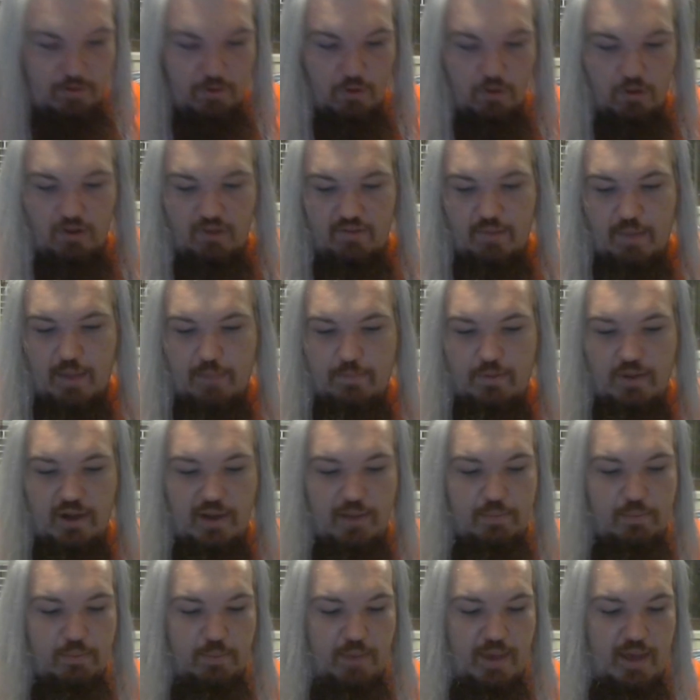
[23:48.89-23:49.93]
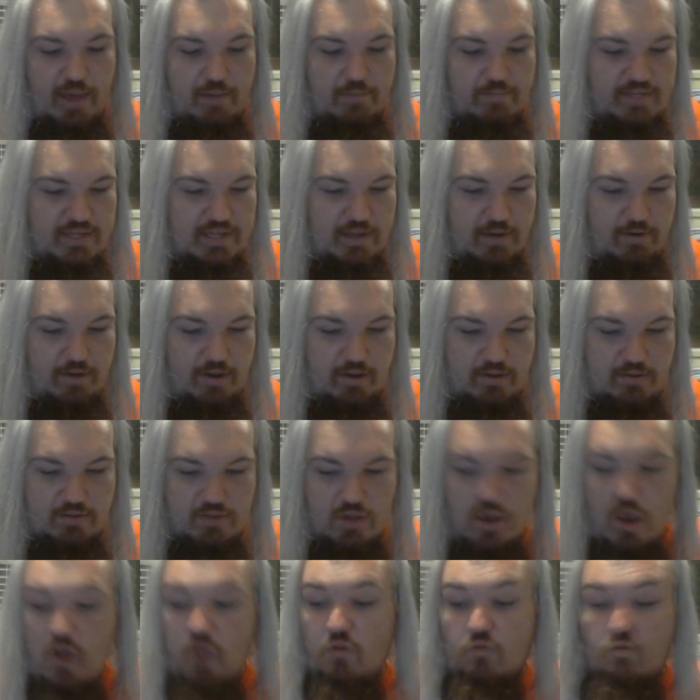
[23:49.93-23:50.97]
all of my pre-prepared materials.
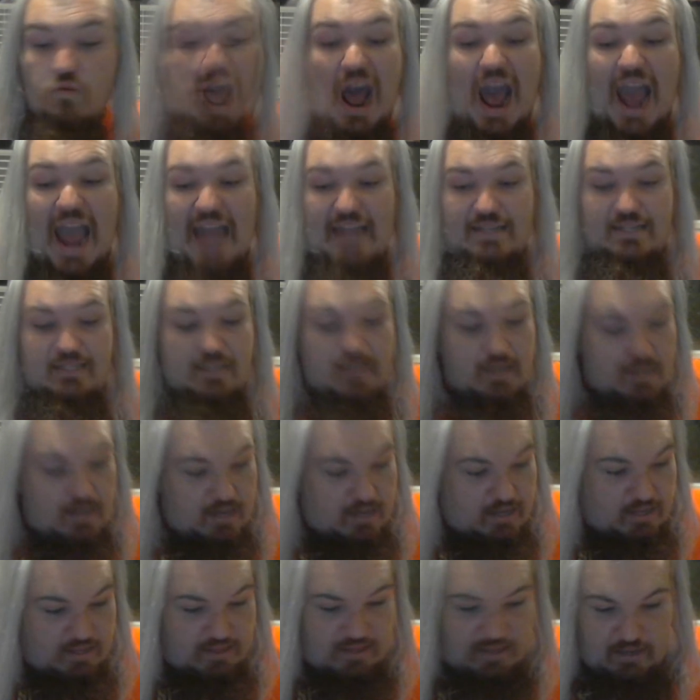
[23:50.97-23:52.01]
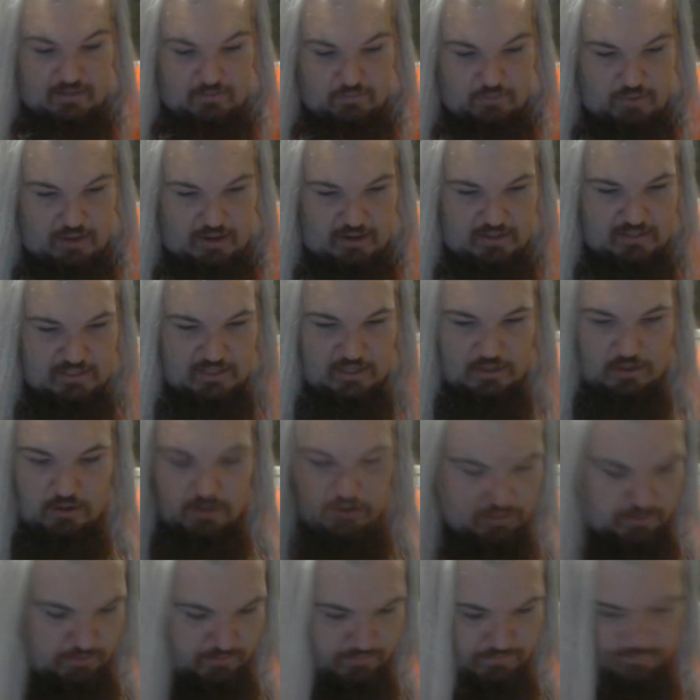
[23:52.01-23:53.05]
Right! Where's it
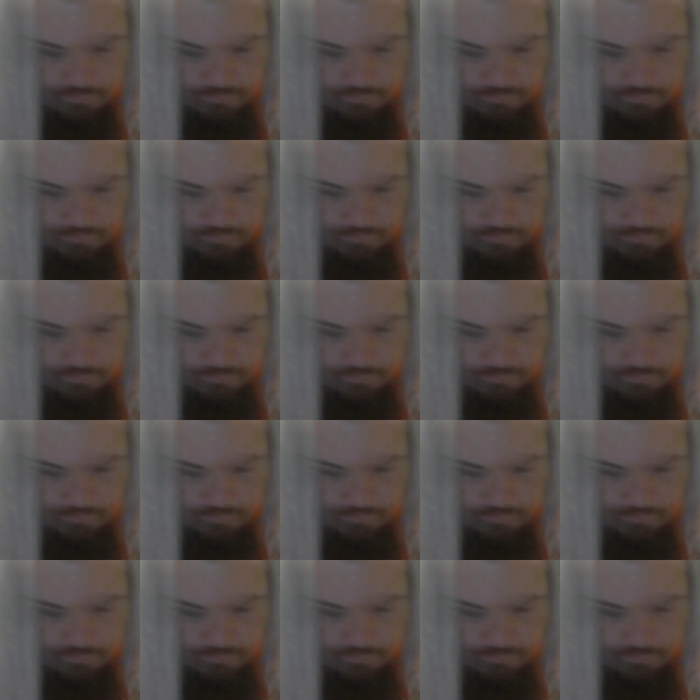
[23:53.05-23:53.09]
gone?